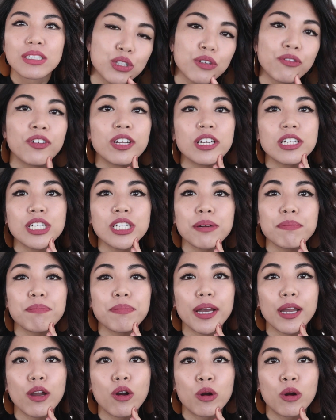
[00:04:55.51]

To finish up my